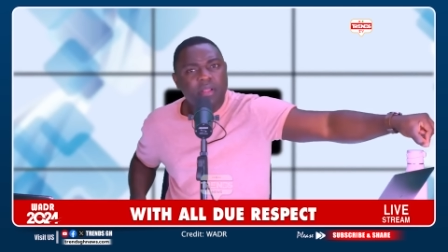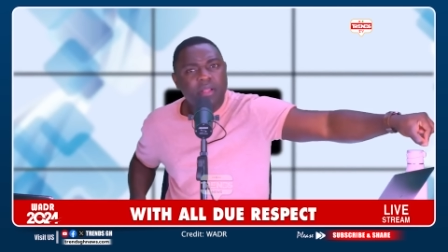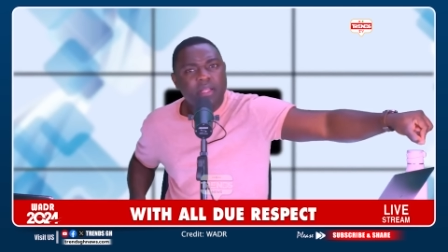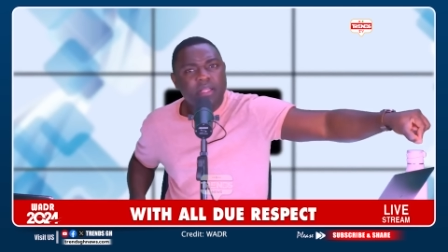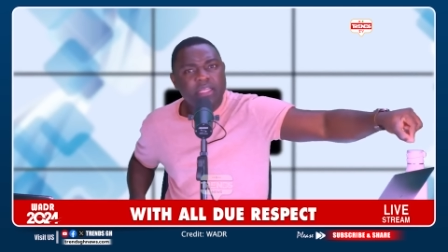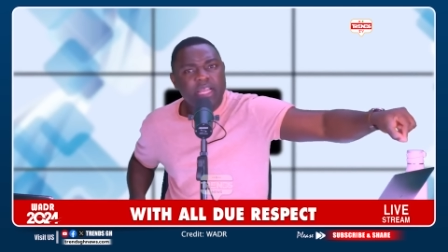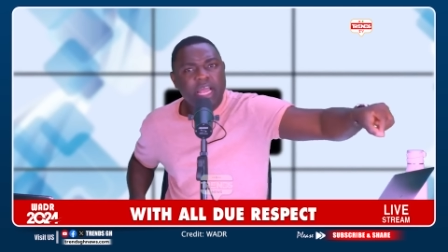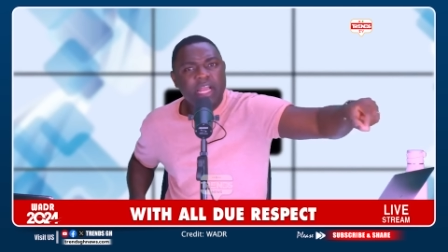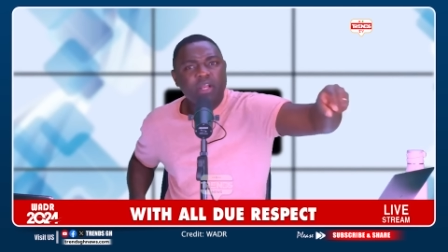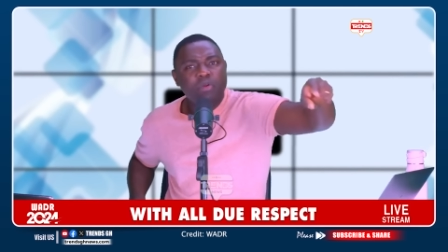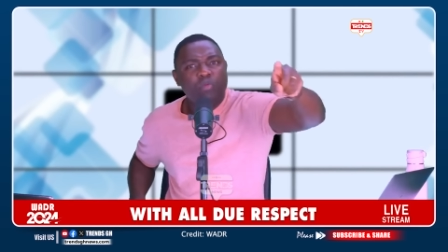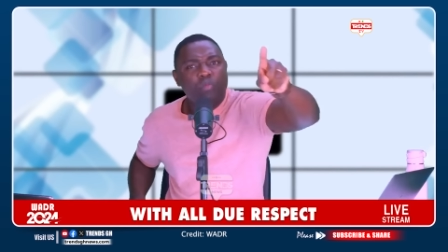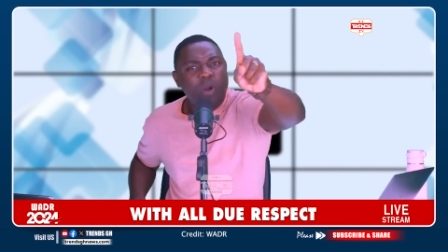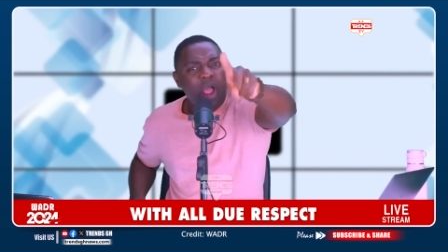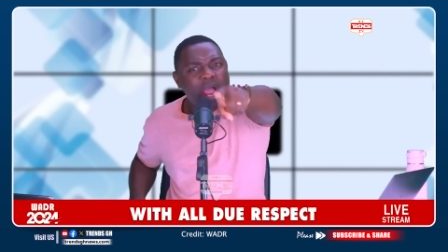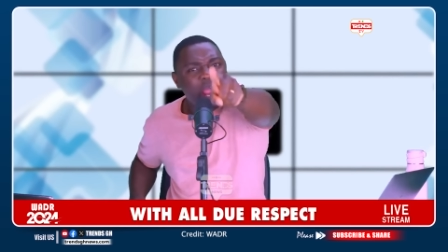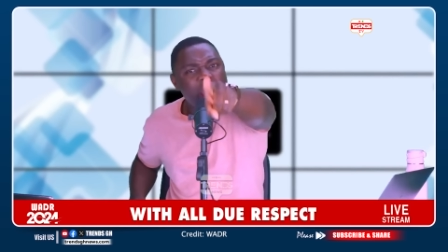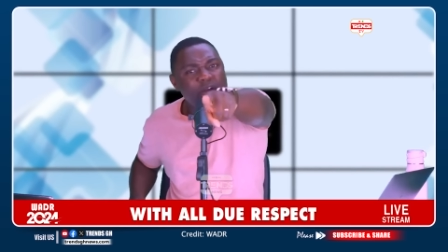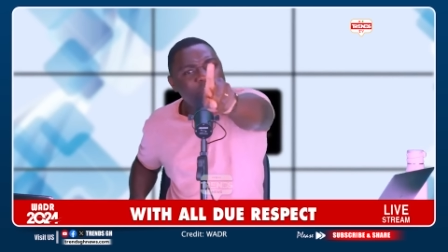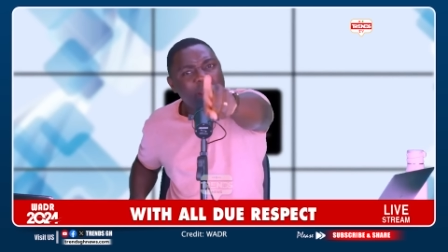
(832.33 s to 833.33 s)
Then,
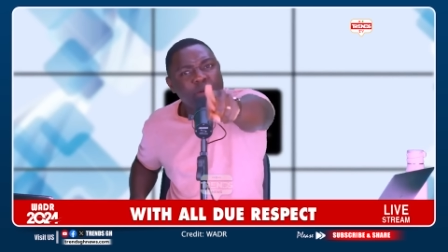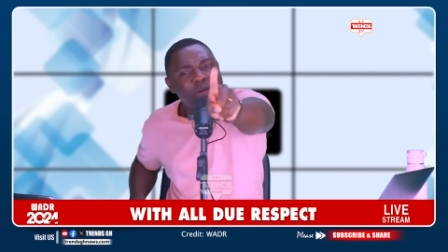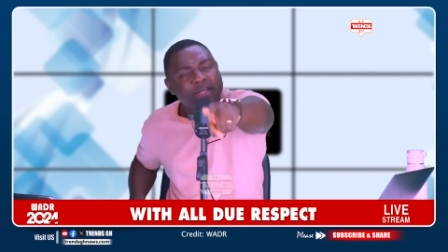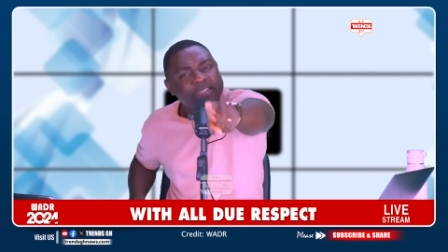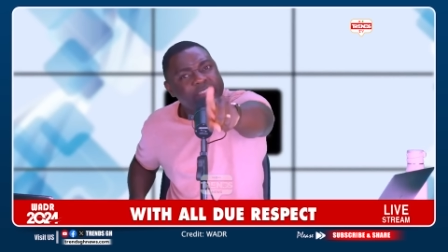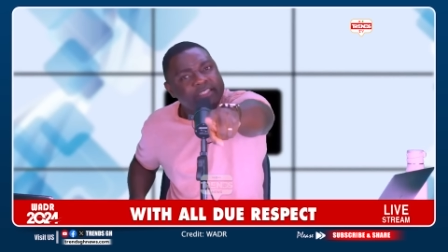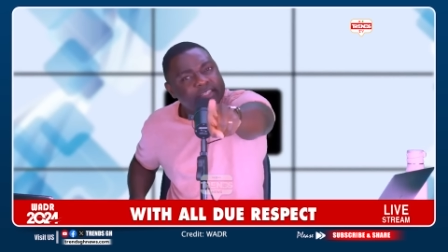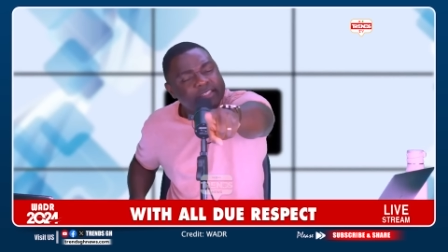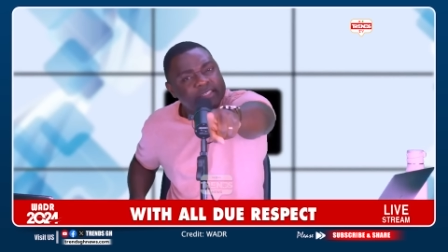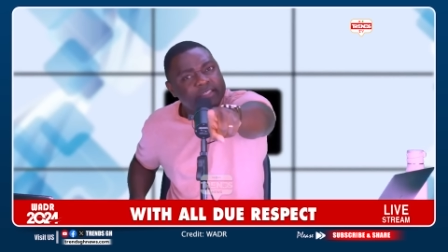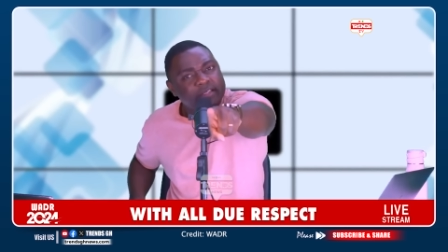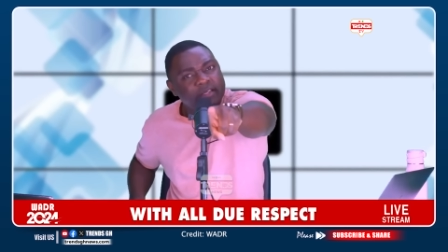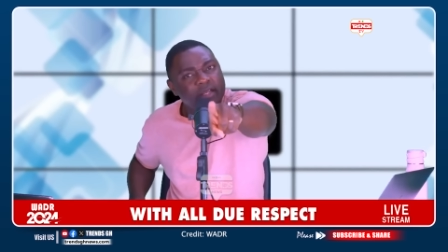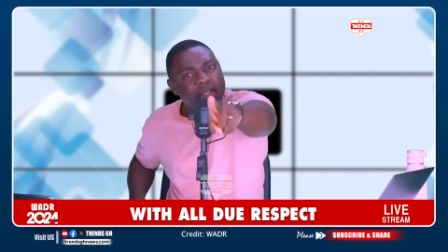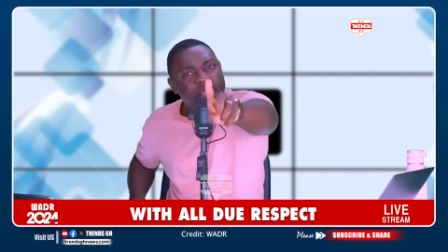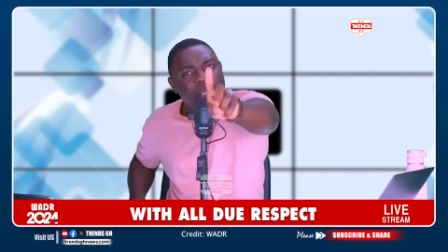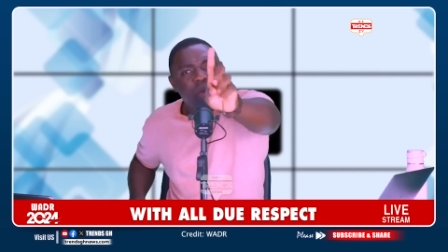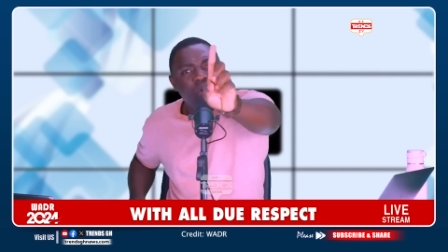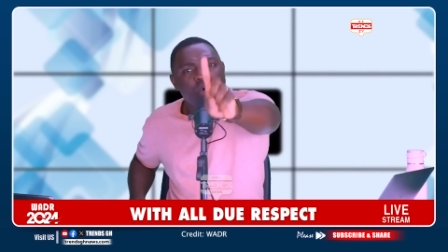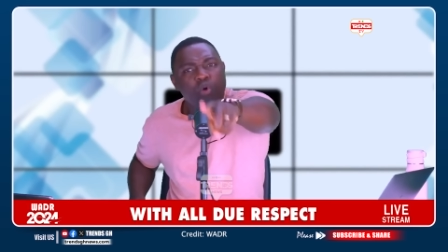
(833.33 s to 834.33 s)
wherever you are sitting,
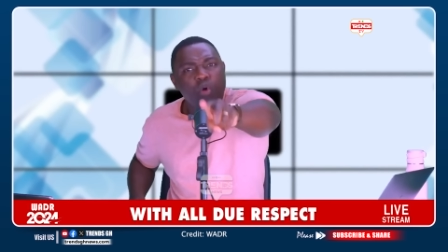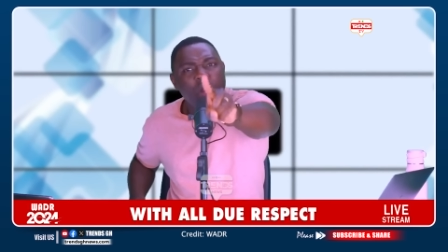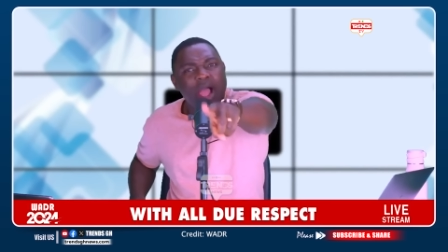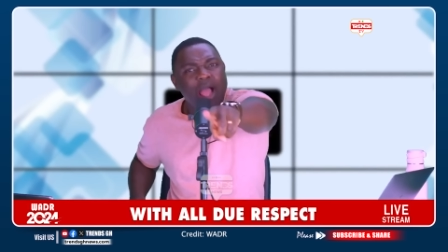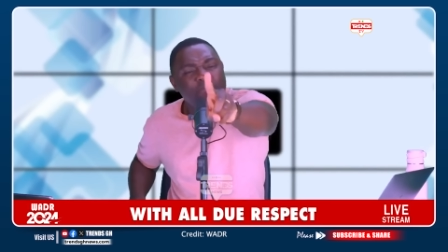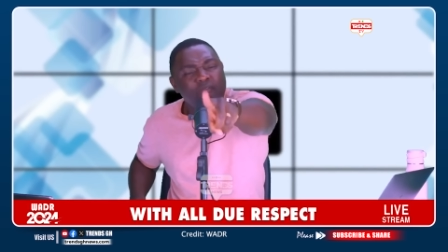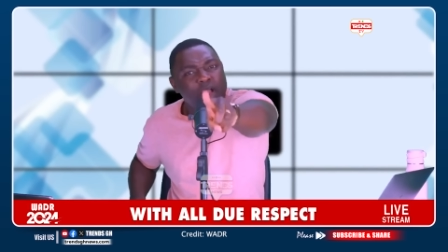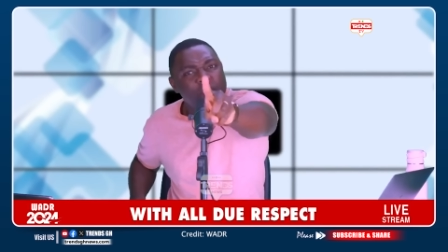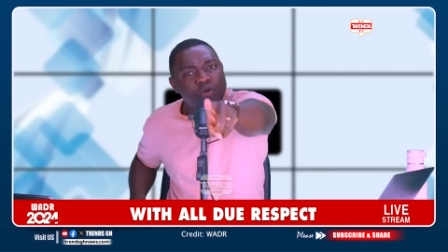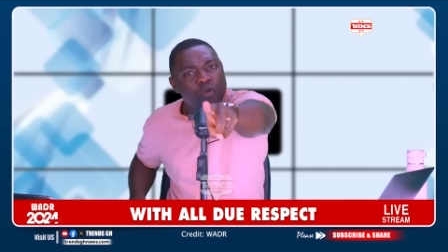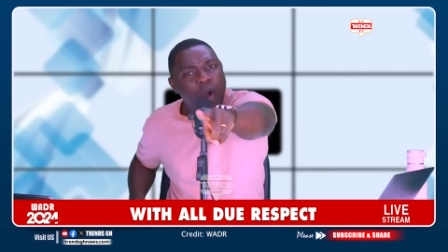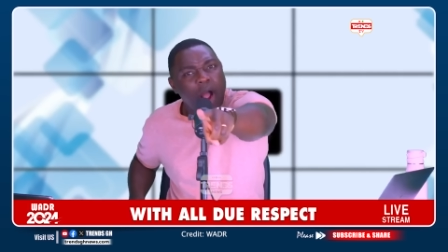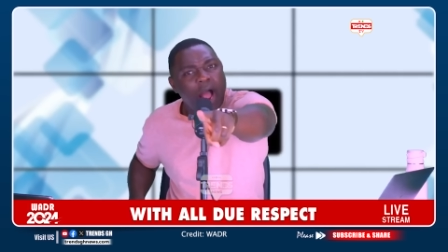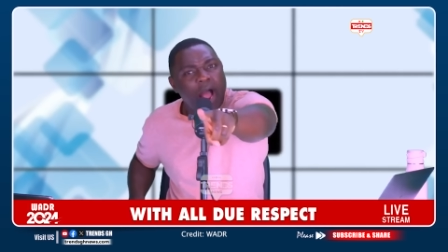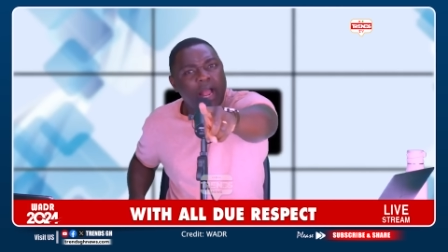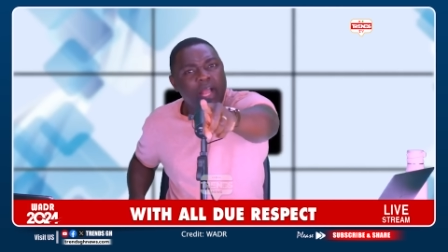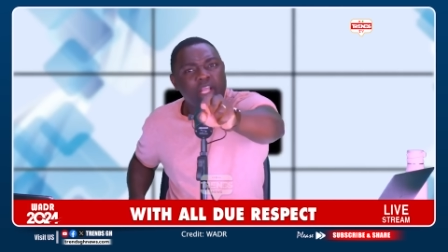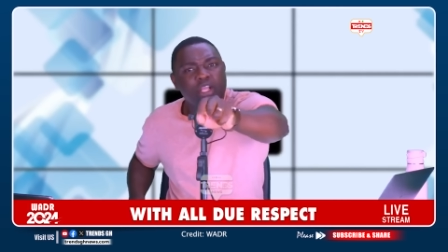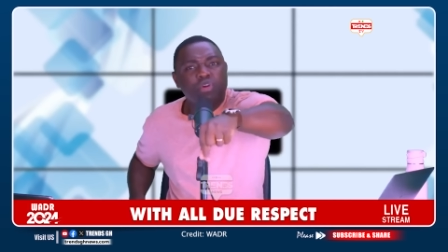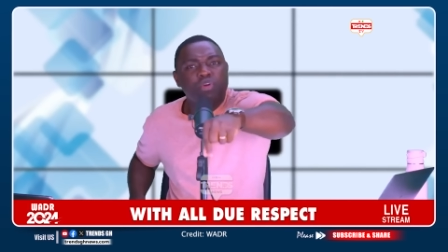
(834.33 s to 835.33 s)
whoever you
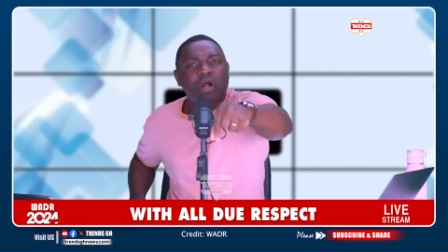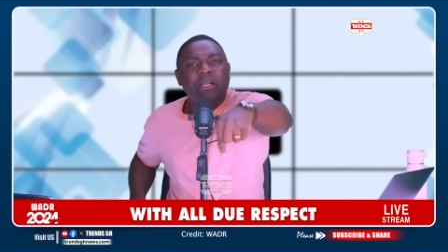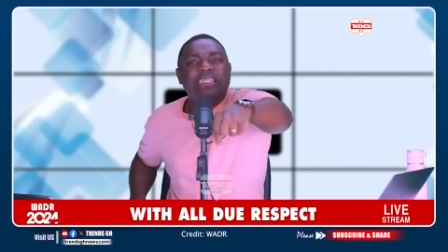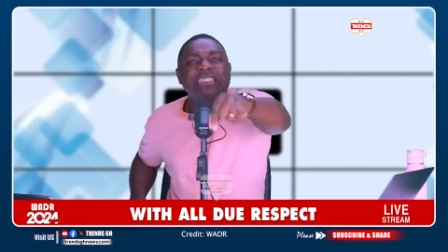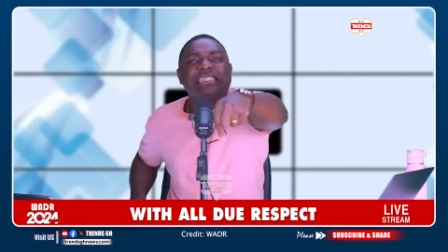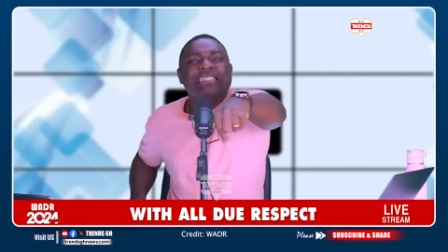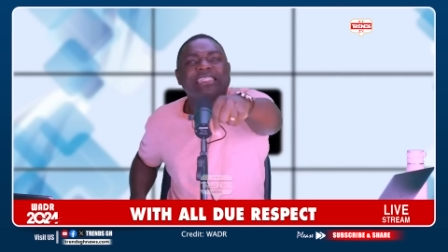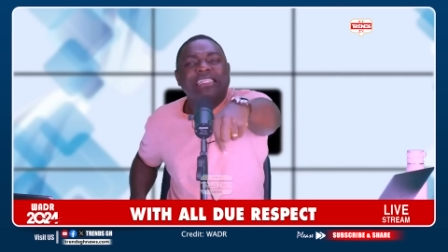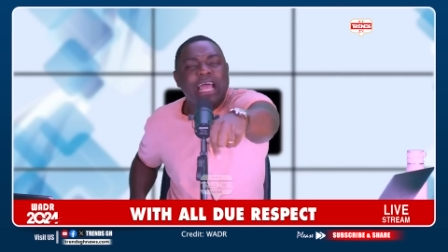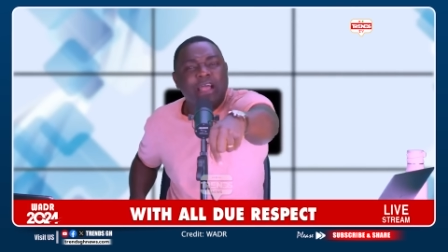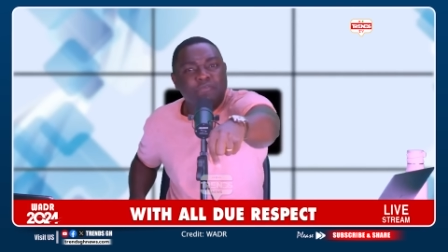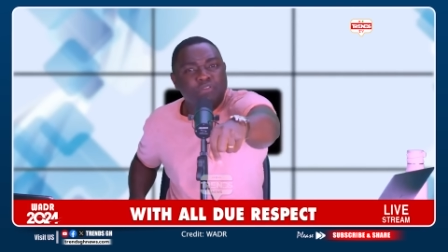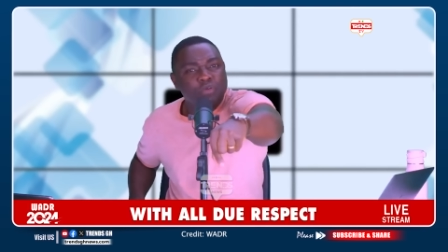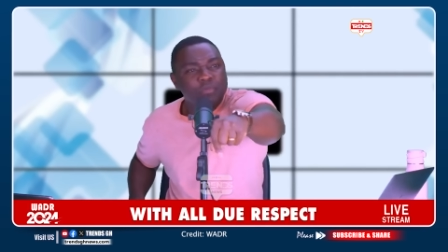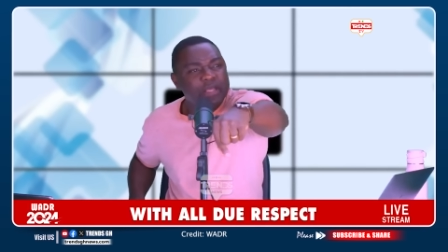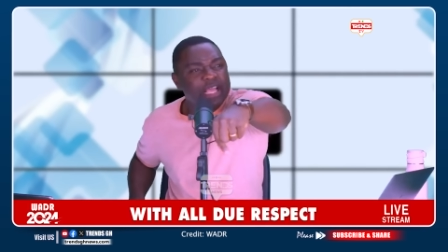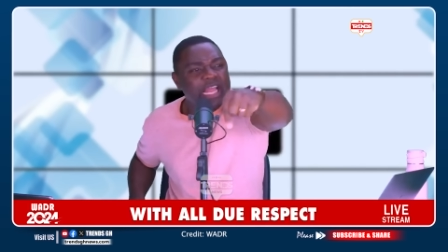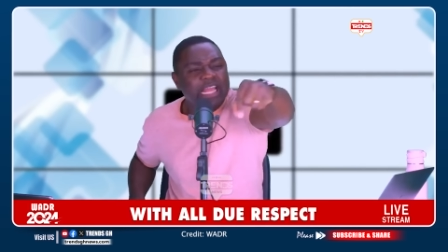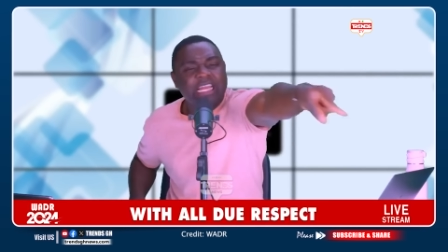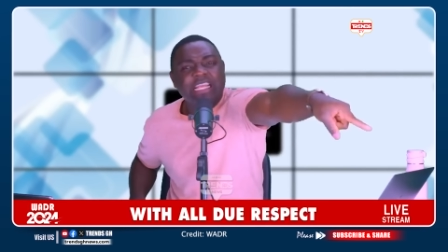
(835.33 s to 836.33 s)
are, you don't deserve to
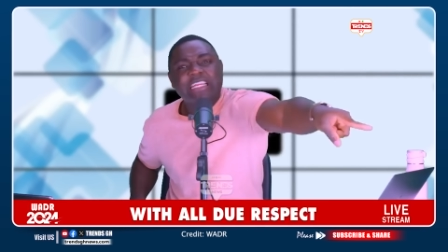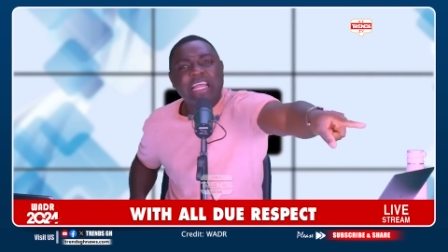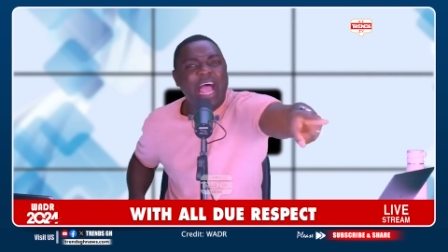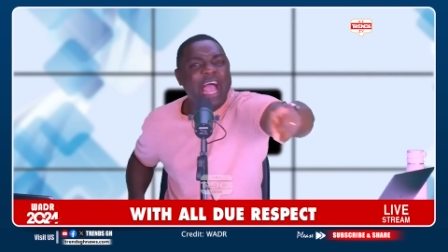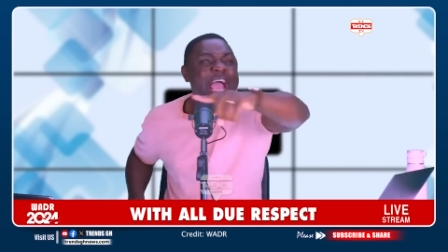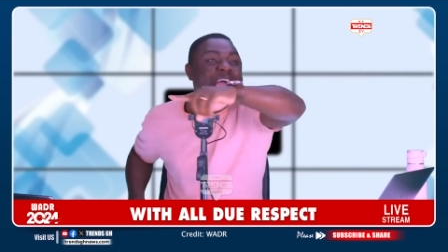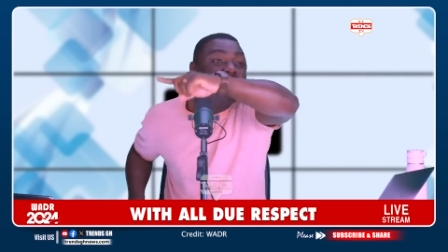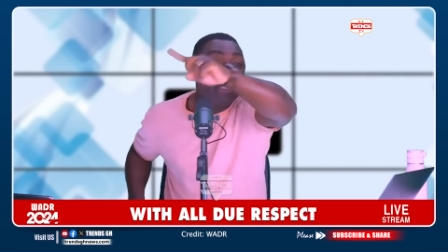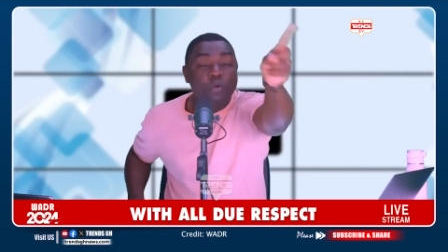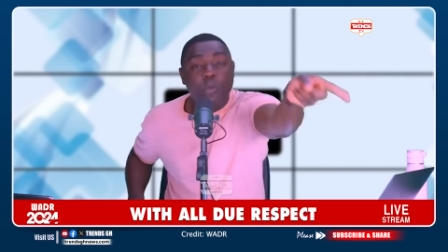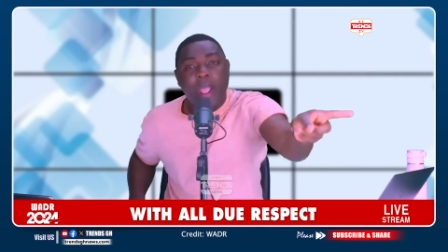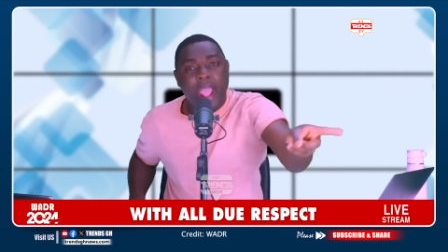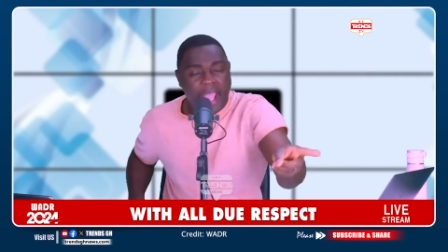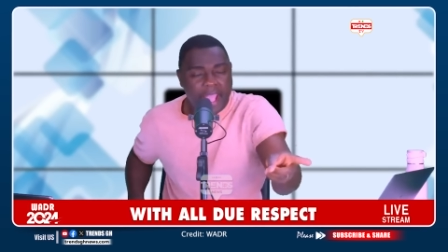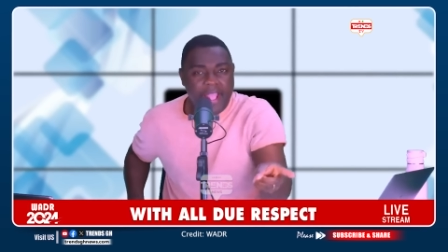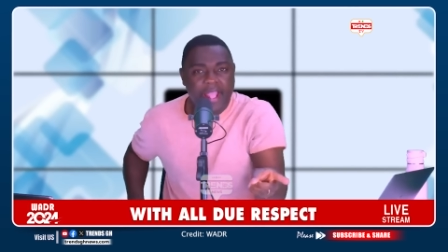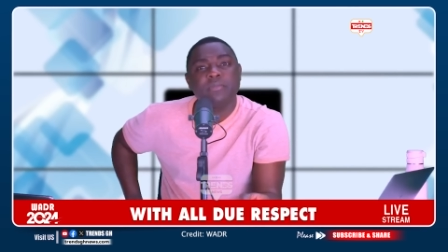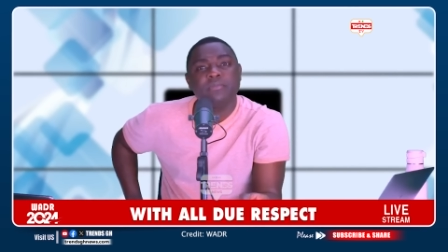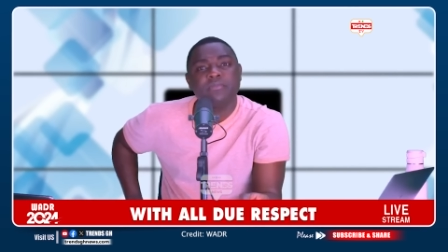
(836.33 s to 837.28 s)
be a leader anywhere.